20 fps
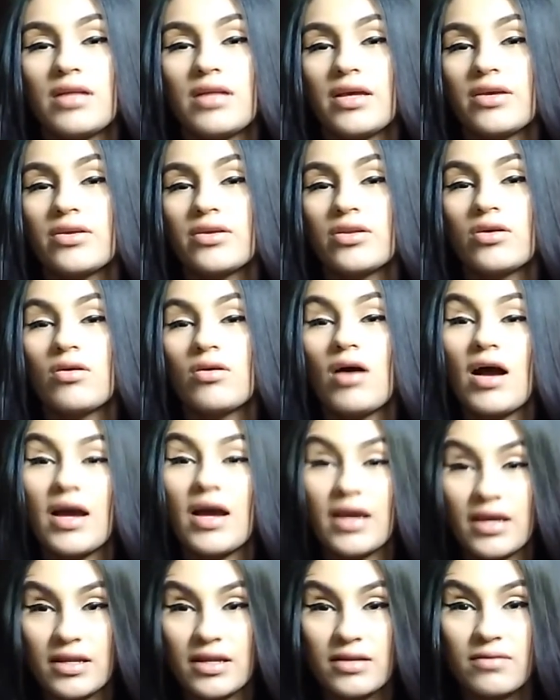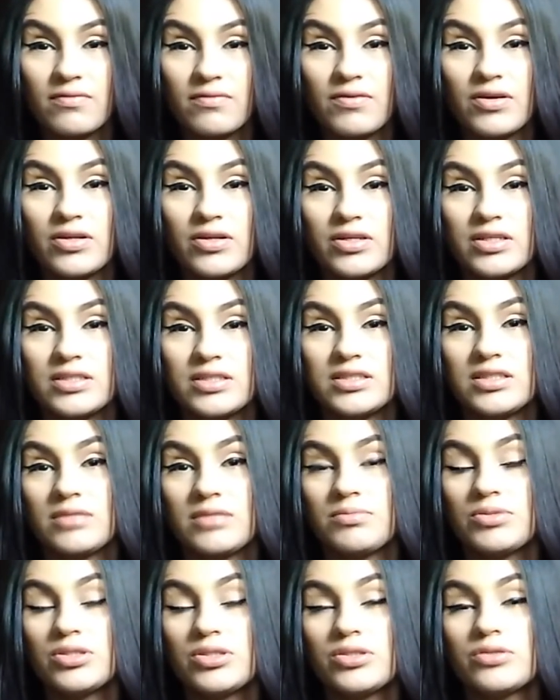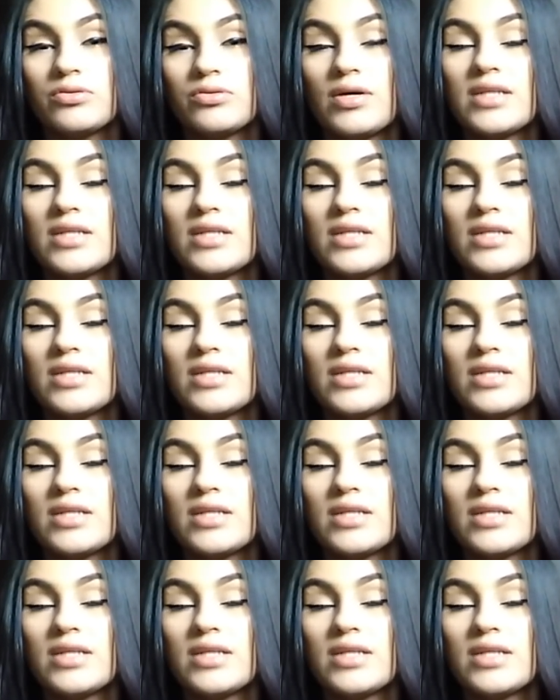I ended up falling asleep too.